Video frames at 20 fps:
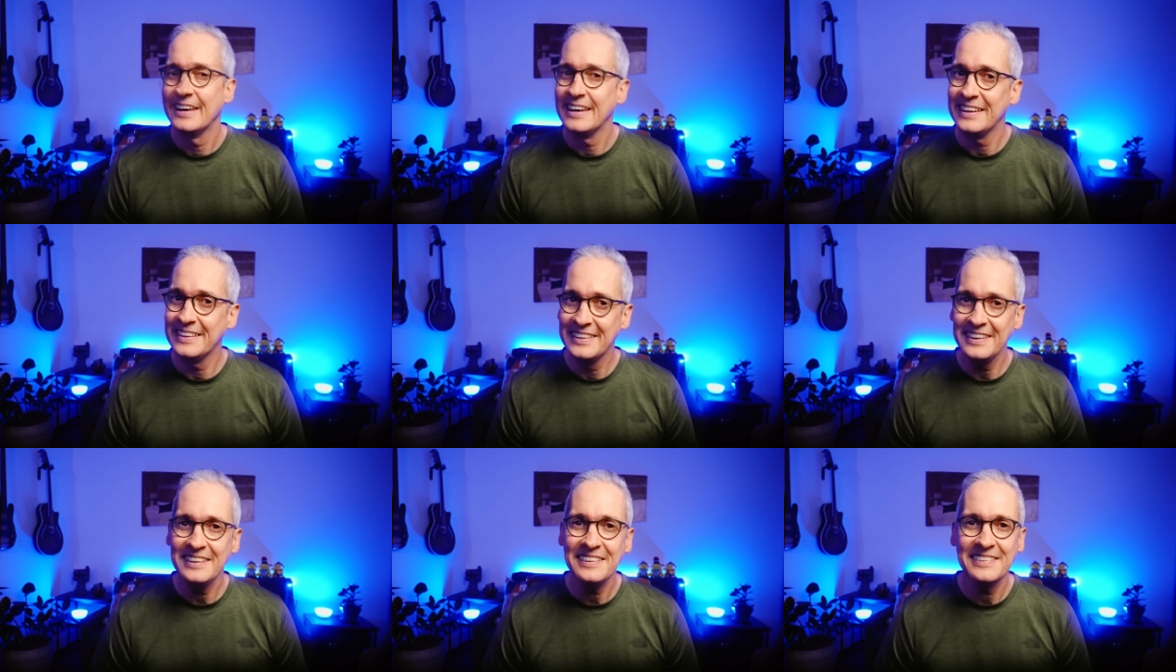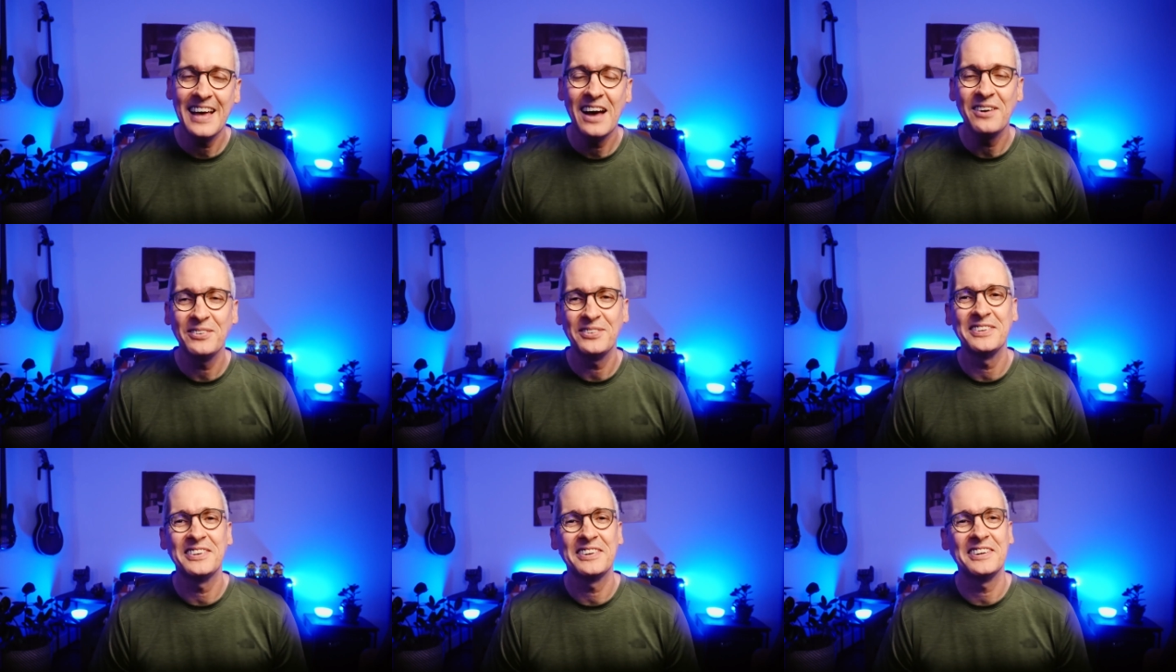If this
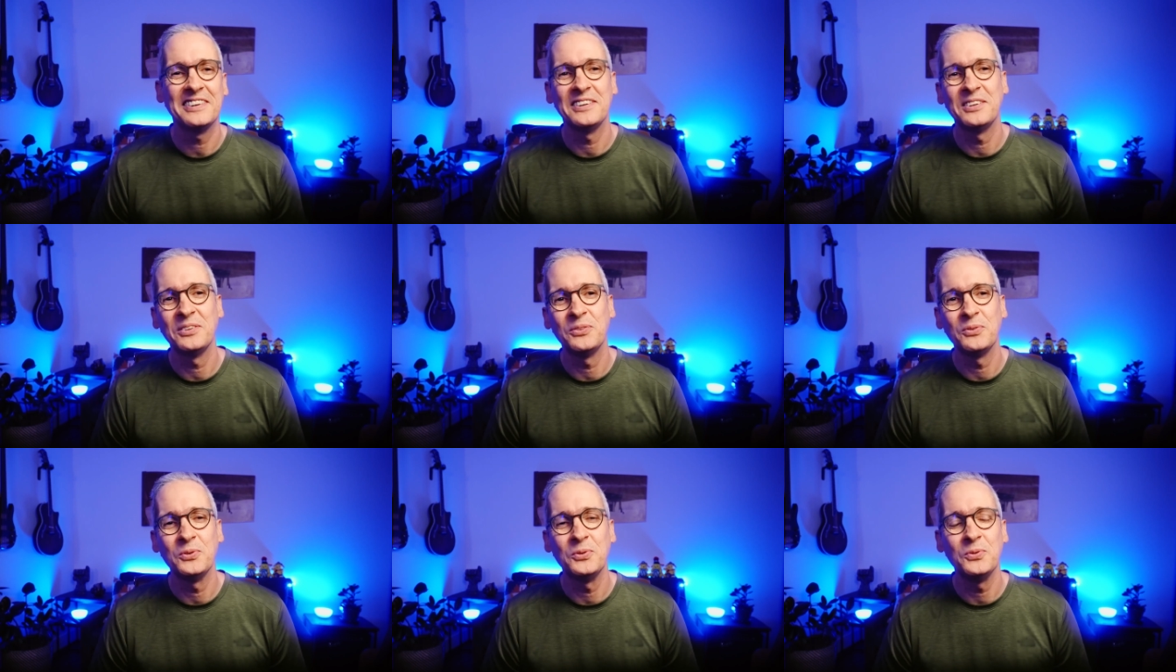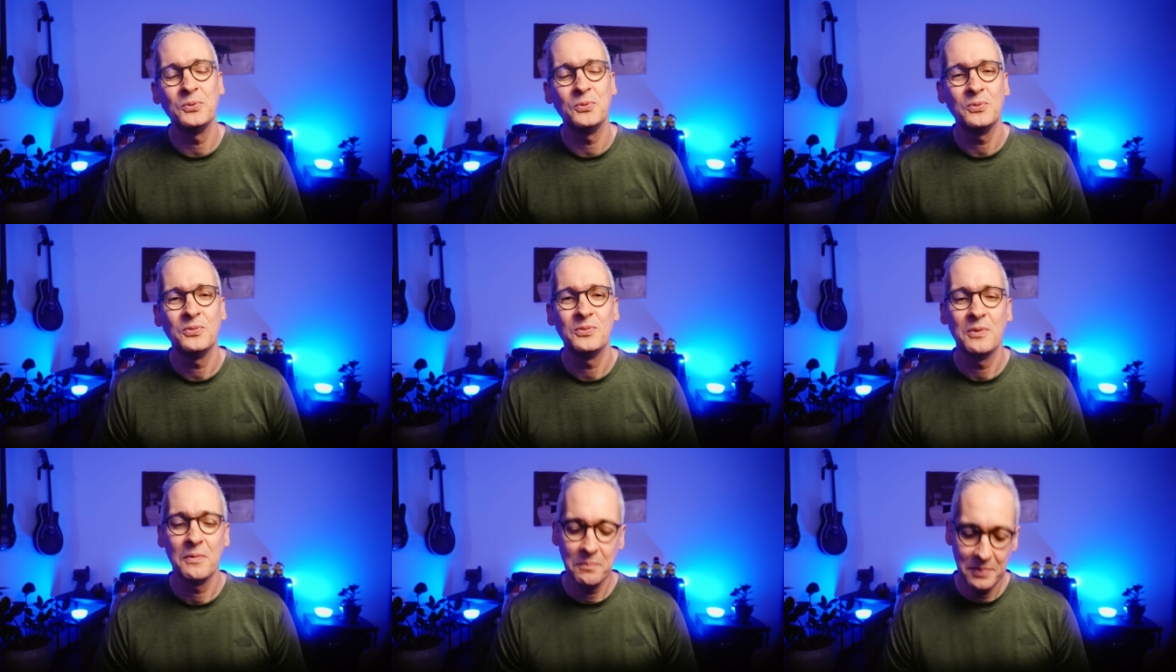sounds interesting to
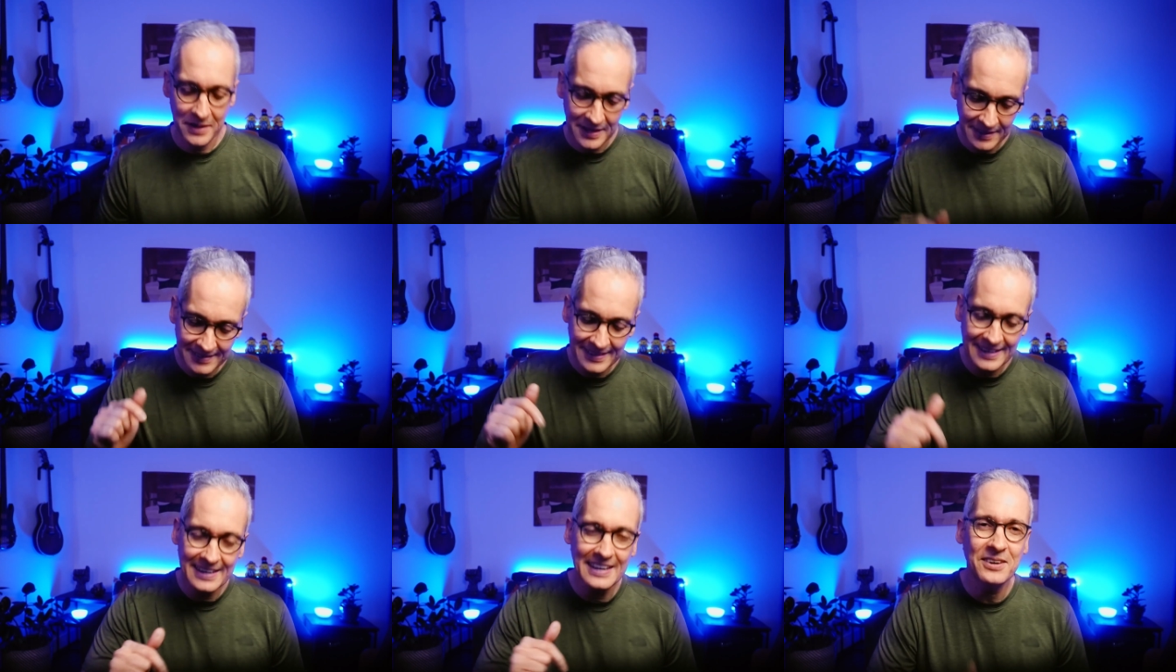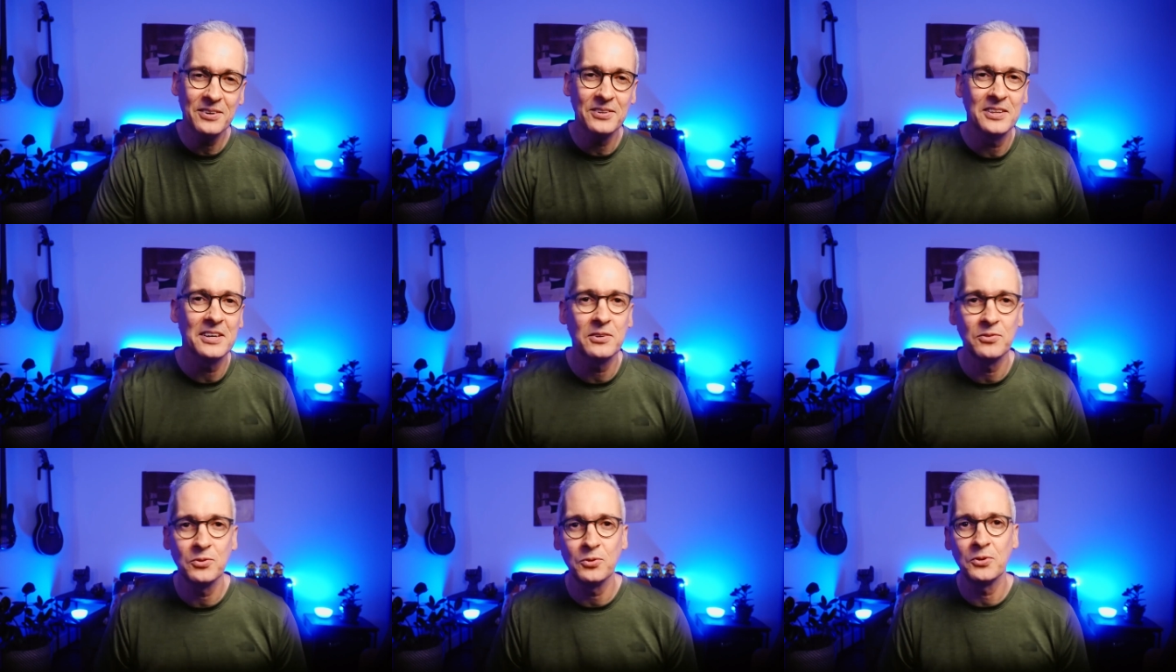you, please click
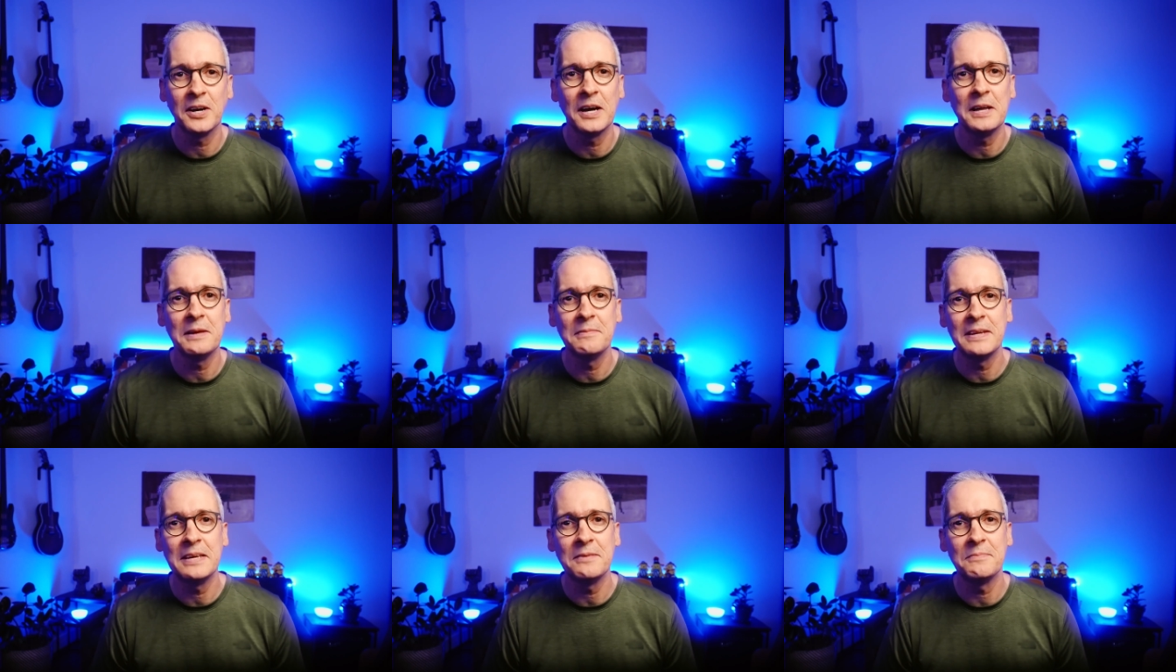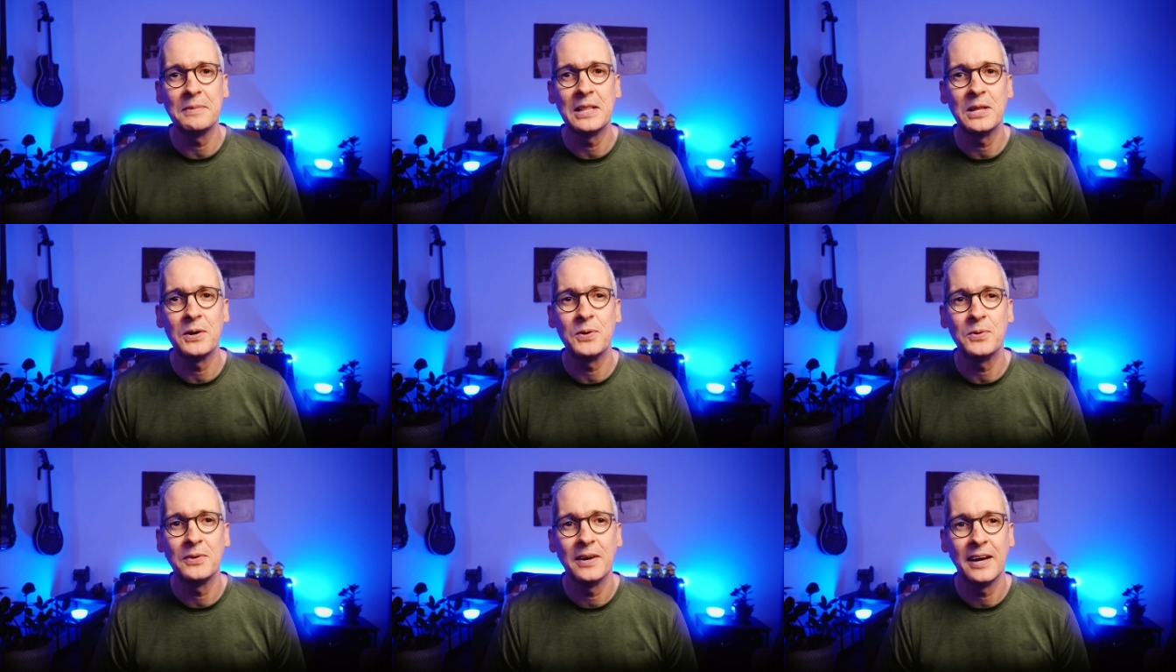on the subscribe link
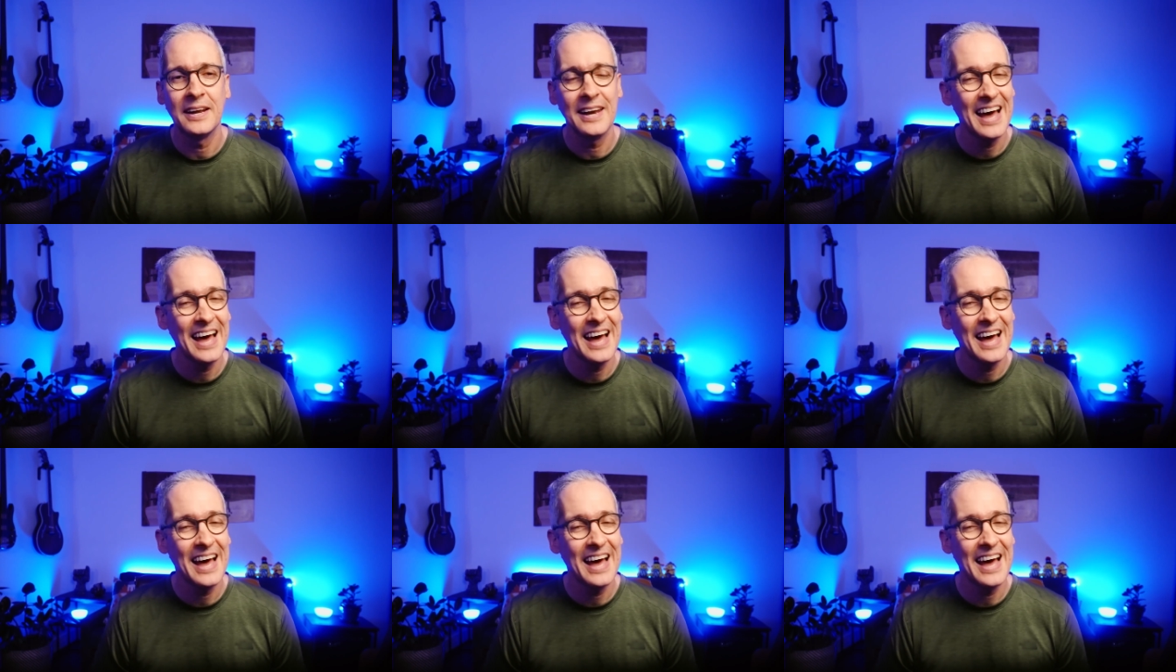below